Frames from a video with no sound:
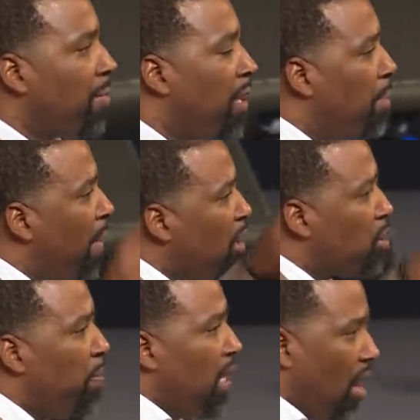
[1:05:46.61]
but a bounce
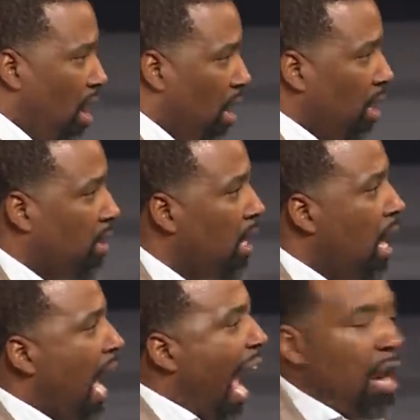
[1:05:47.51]
beyond.
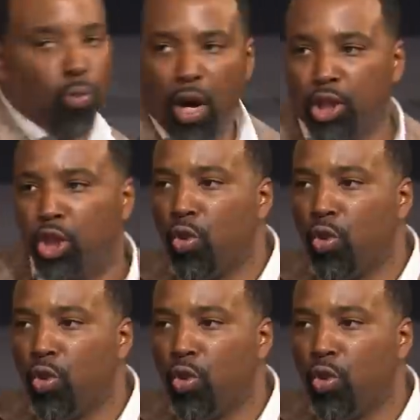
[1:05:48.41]
And once you